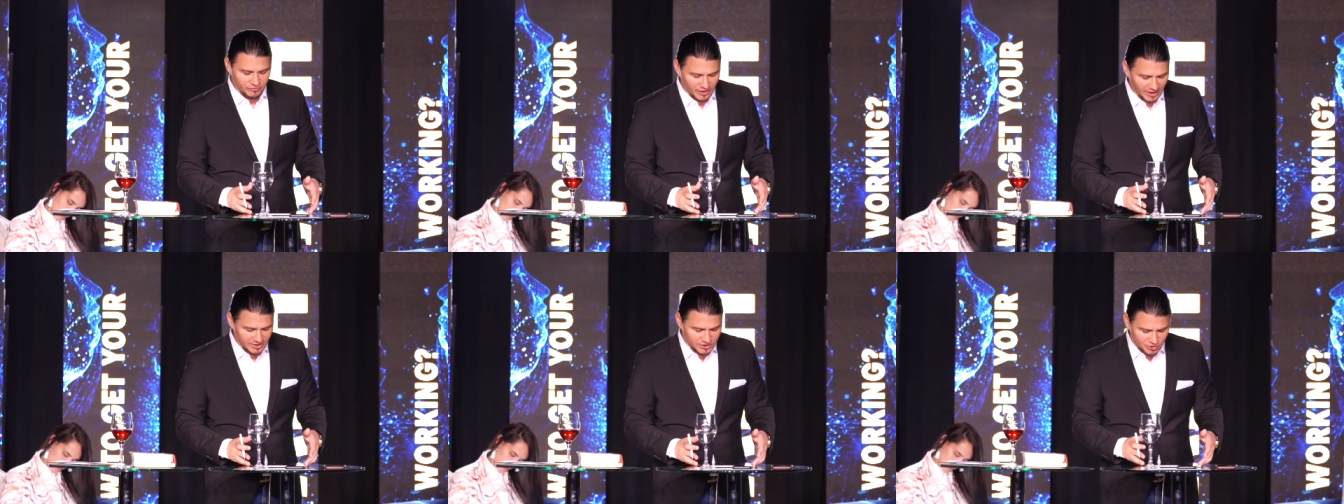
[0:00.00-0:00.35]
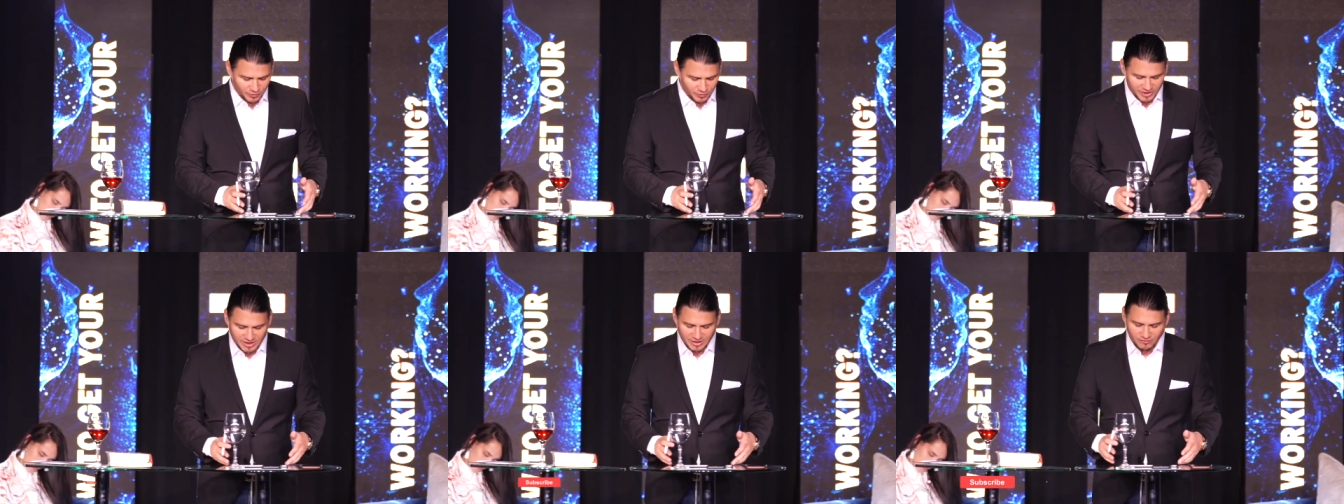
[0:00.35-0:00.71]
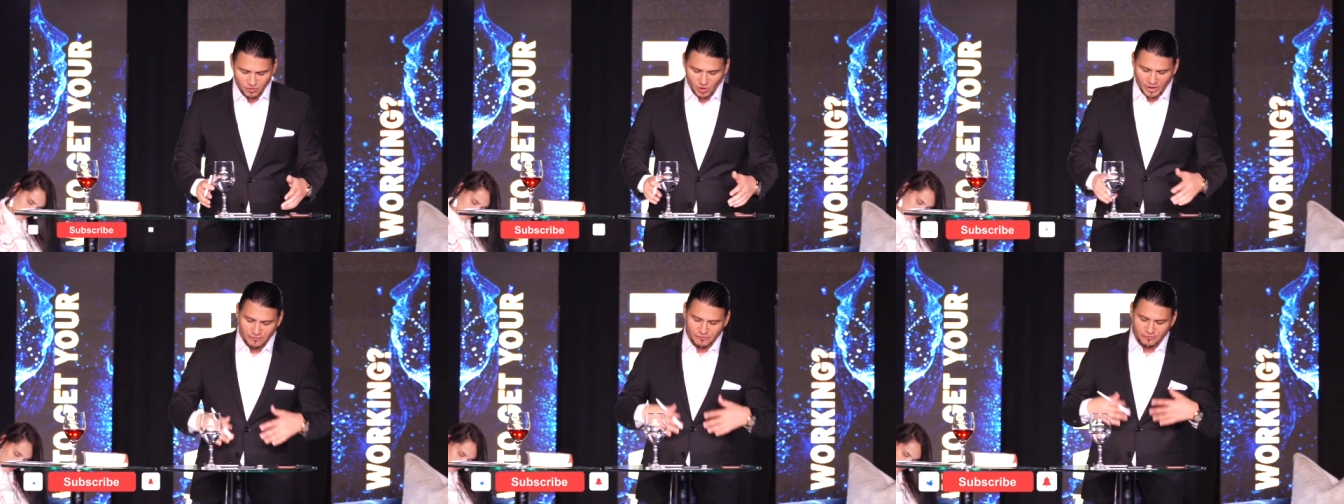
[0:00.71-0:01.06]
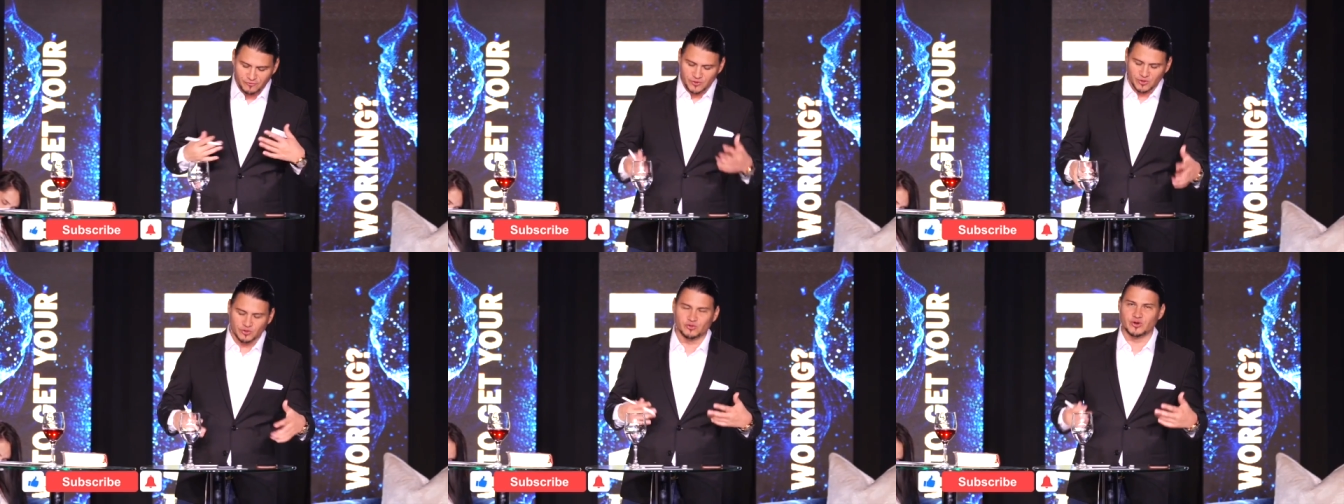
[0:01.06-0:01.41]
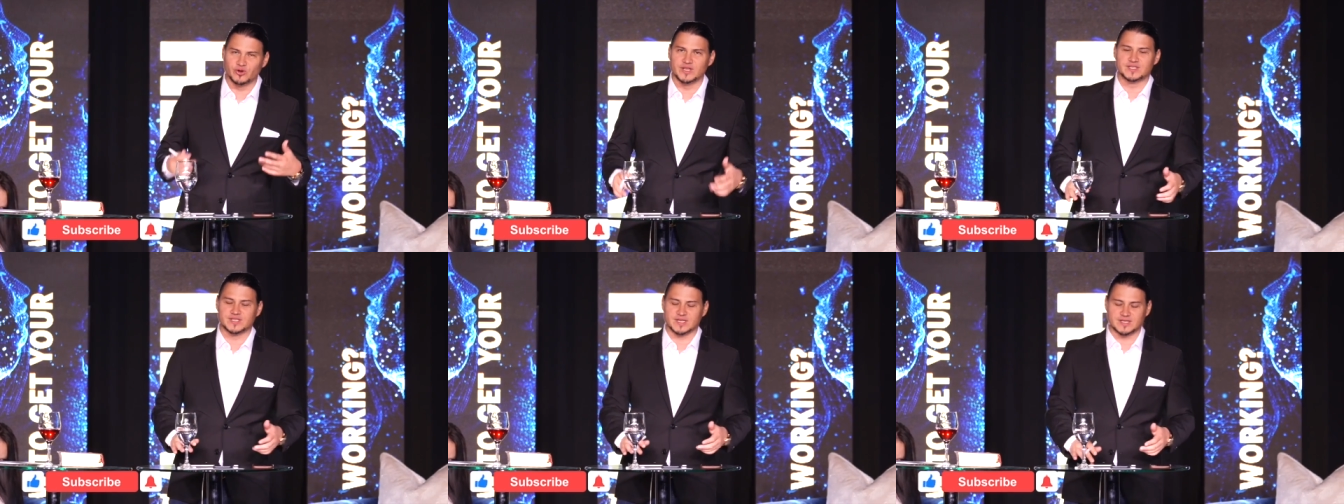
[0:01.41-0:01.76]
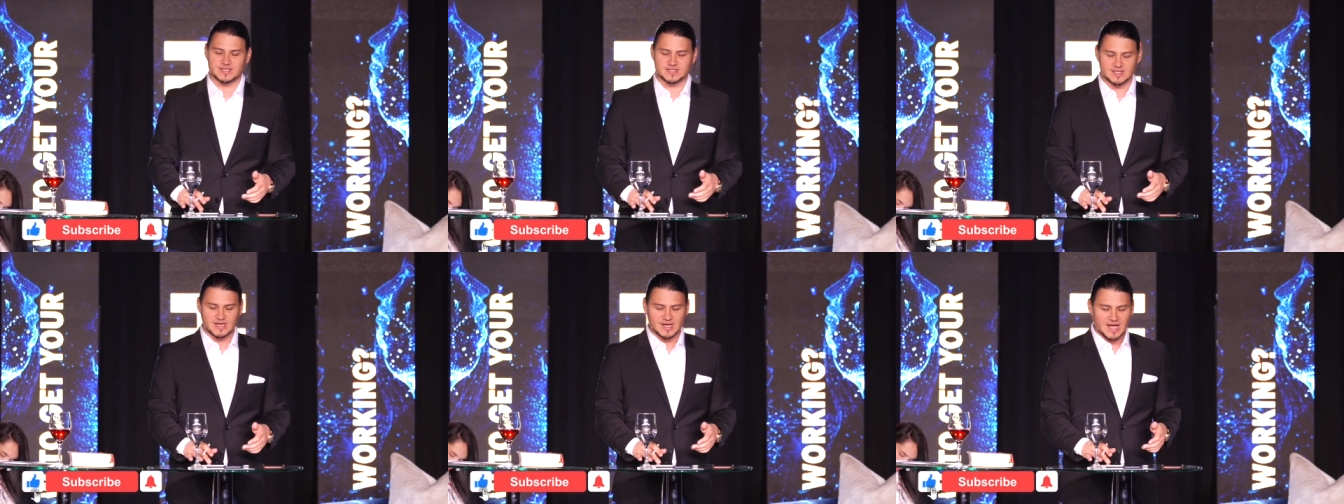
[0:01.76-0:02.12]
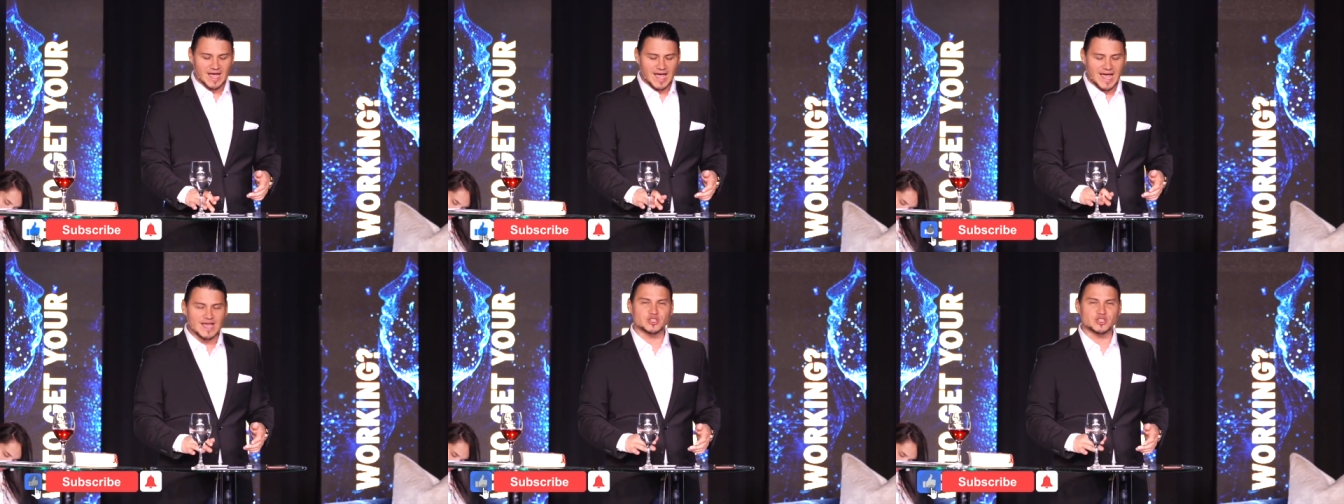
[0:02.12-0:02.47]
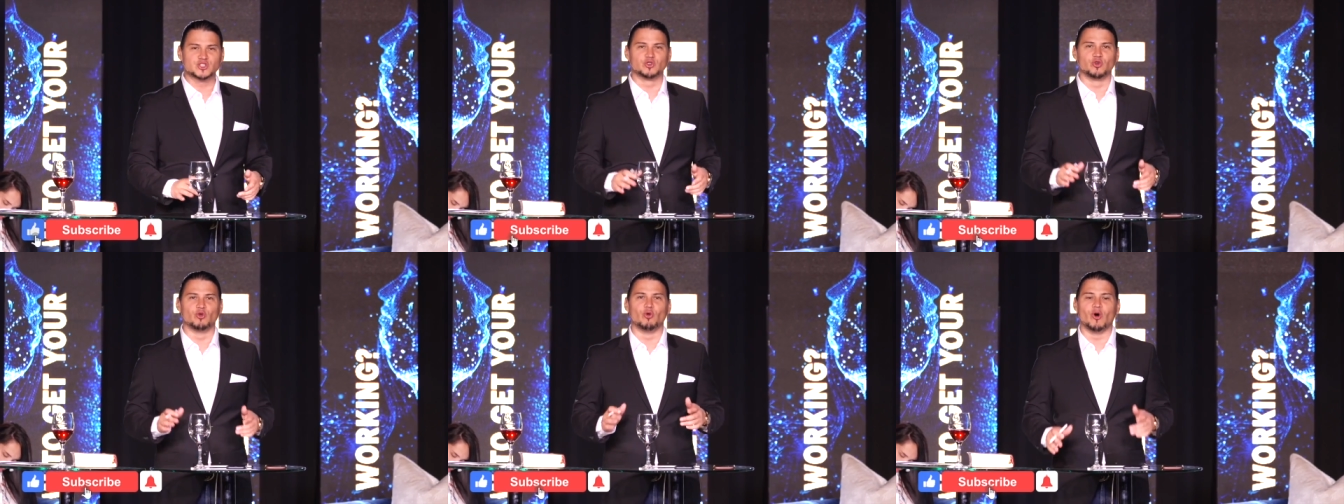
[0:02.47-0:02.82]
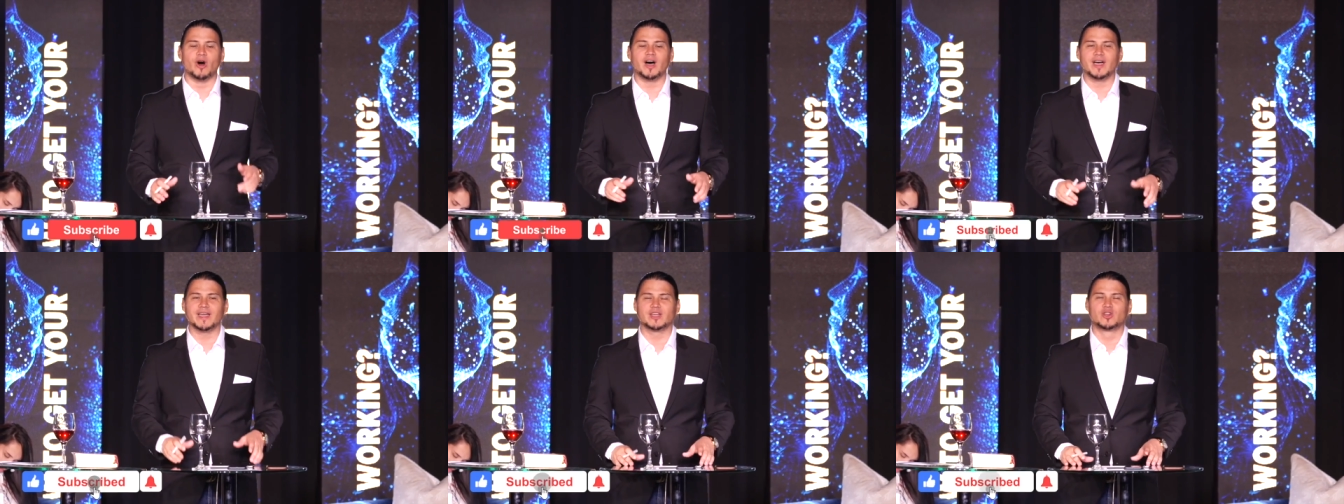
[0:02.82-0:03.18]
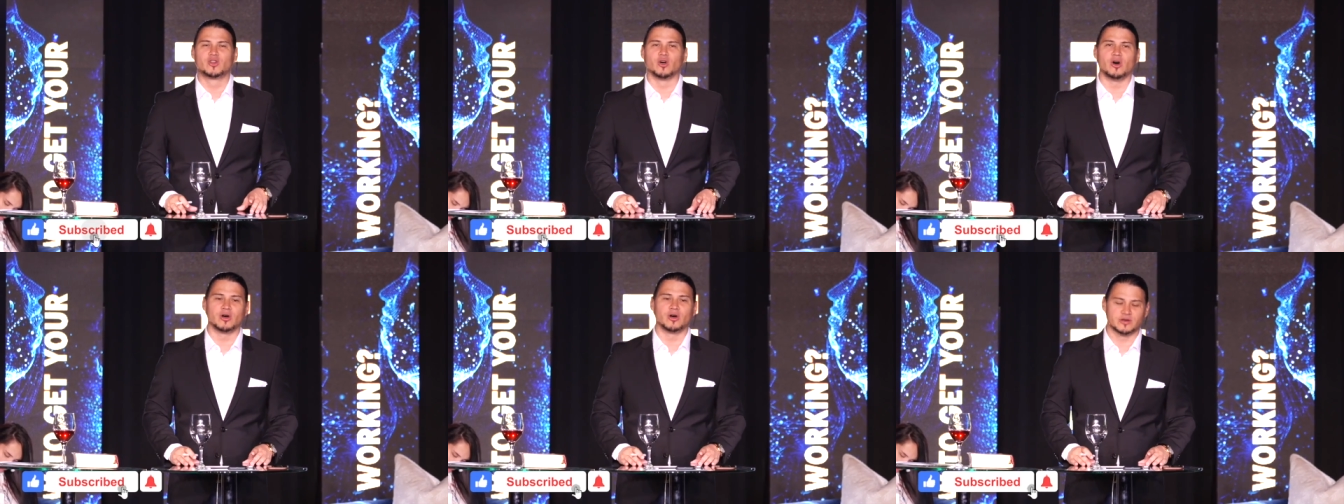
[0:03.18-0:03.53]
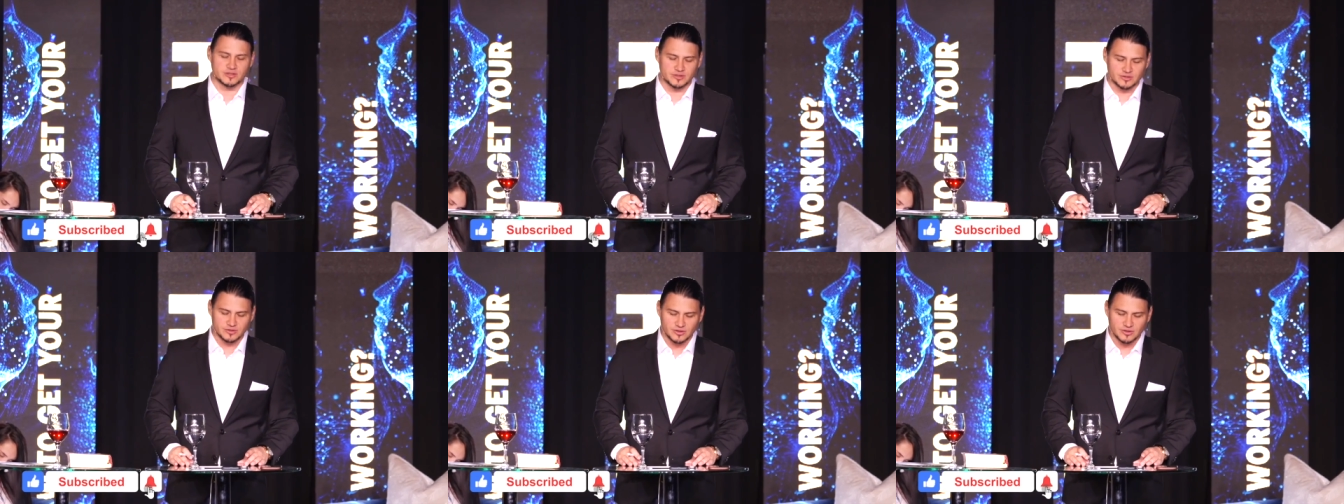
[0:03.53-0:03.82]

I just want to give you a few reasons as to why God